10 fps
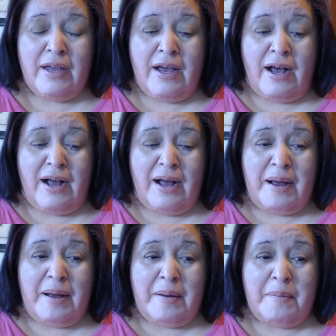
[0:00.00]

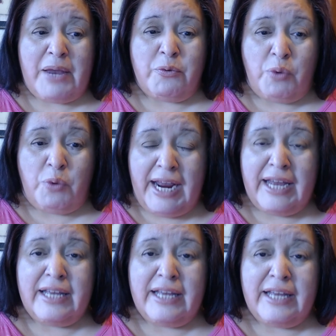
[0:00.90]
Um,
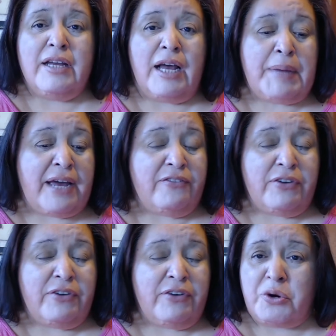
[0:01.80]
ran, um, had a
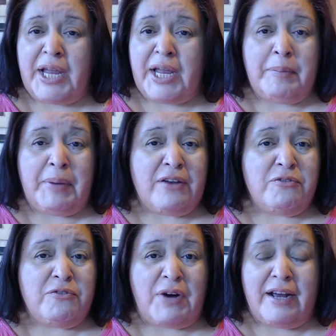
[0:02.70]
very short campaign,
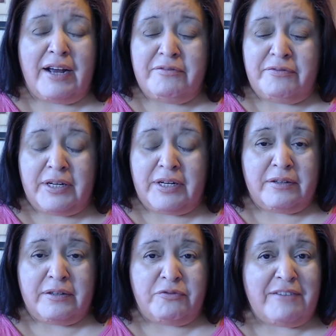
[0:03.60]
five
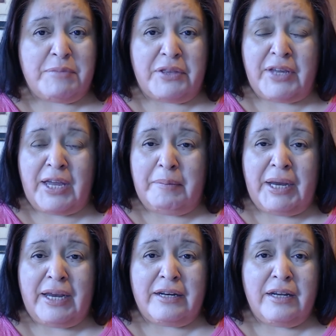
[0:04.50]
uh, five month
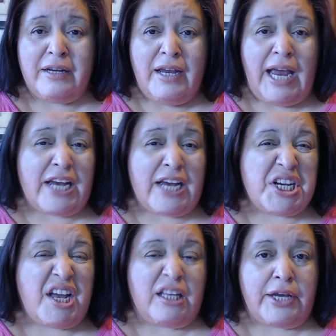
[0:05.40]
campaign.
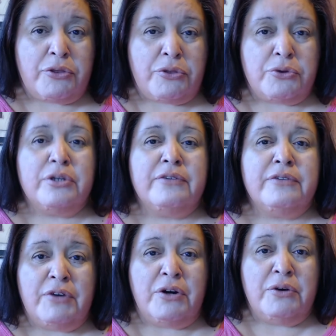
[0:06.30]
Actually got like a third of
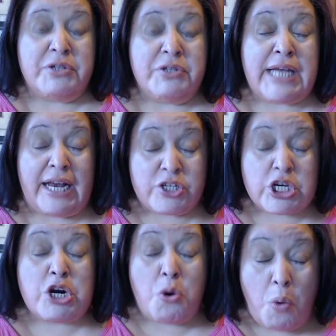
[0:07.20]
the vote, which is
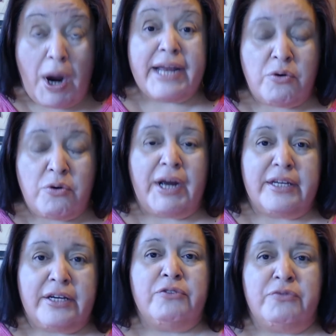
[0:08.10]
actually quite quite
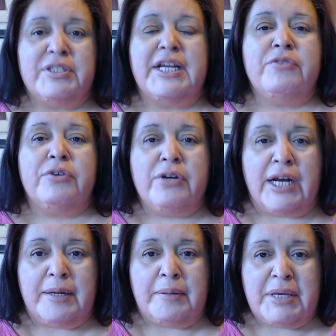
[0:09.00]
good for Denver
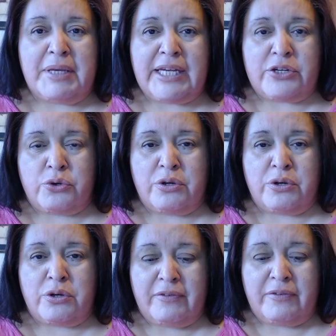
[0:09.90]
um, in that short
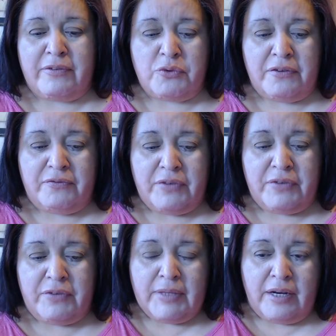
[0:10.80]
amount of, of,
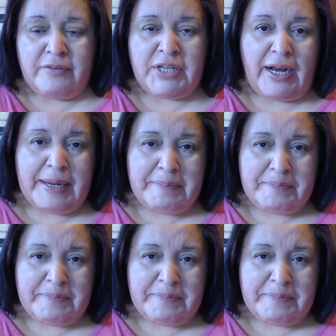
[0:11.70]
of time.